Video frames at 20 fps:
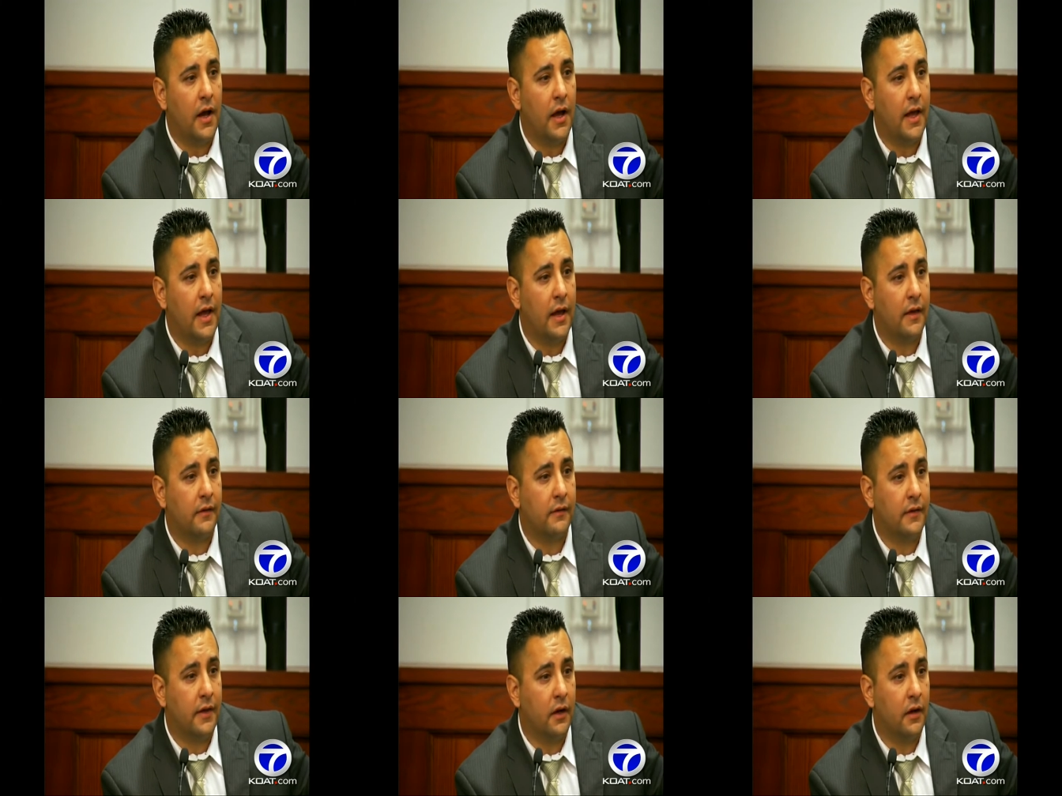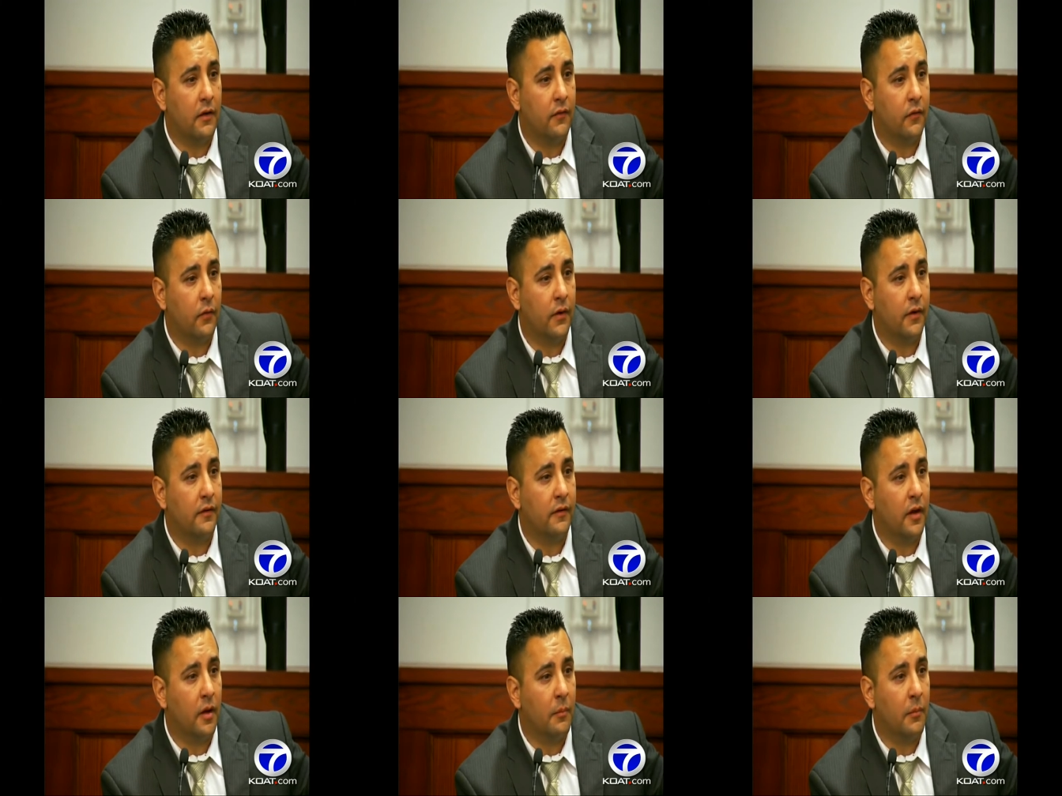I asked Tara for
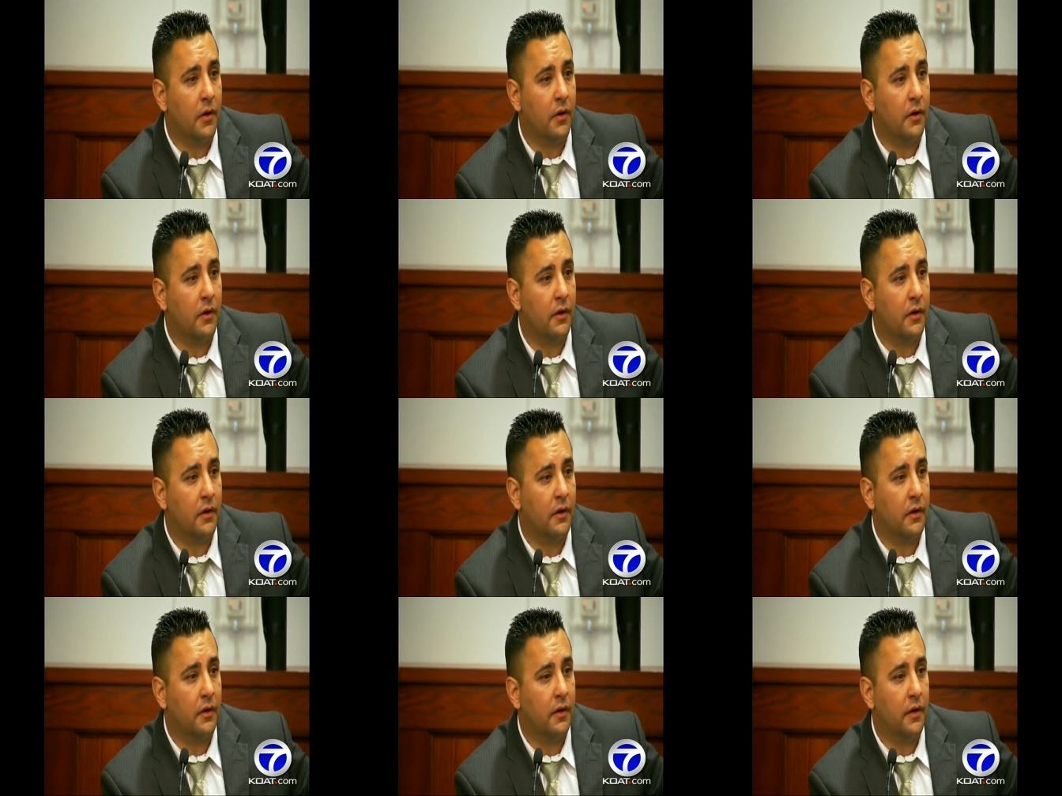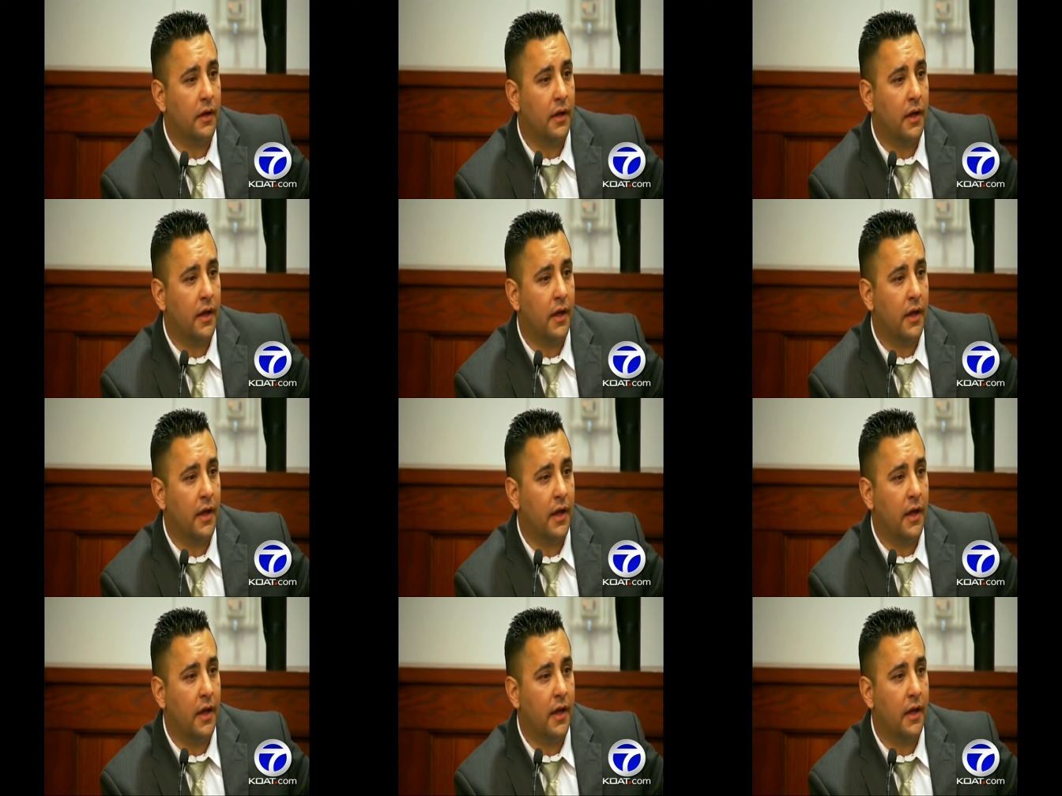his number,
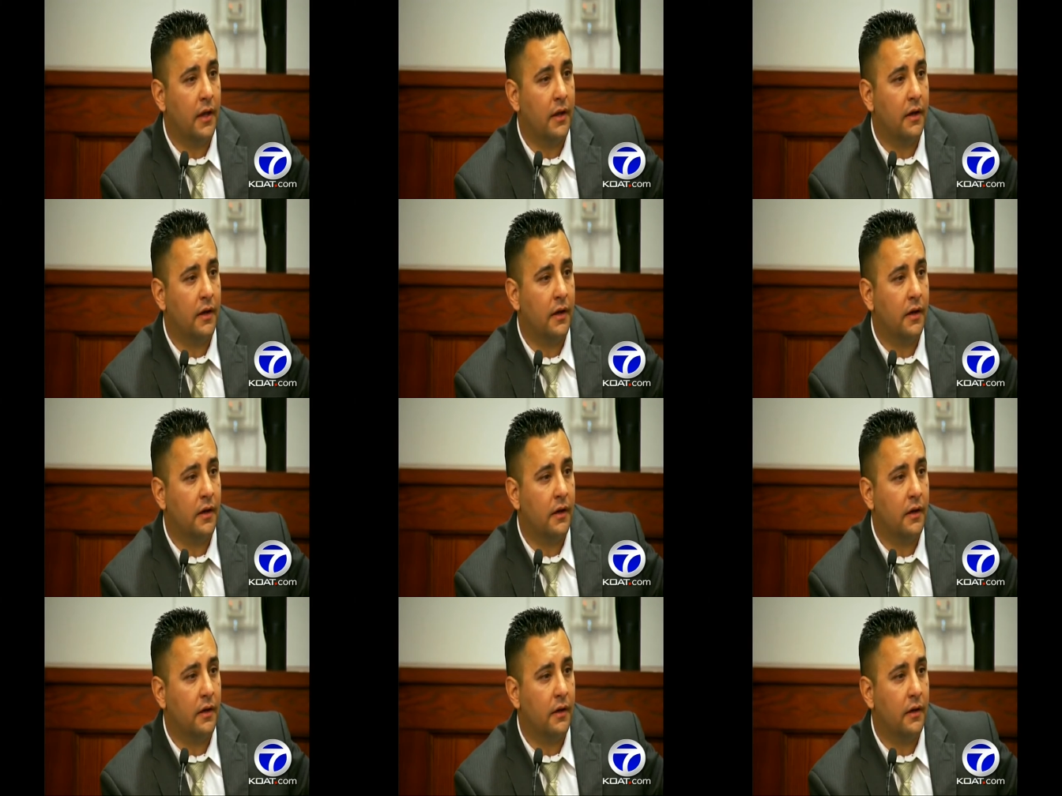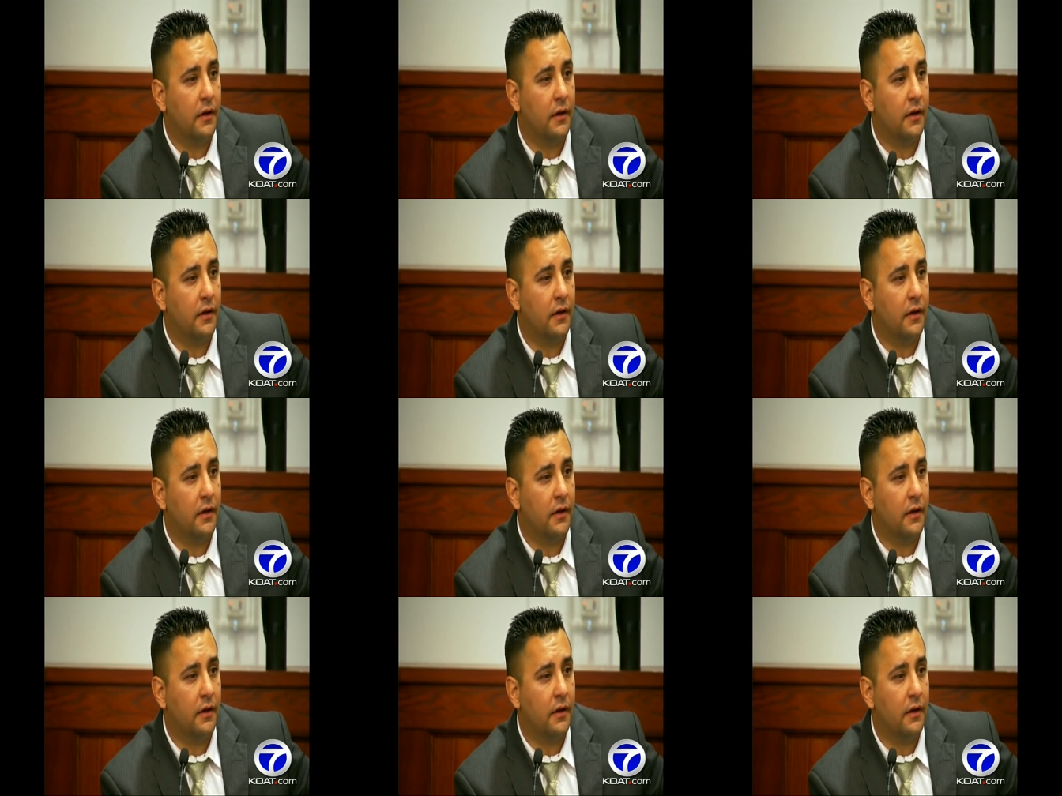and uh,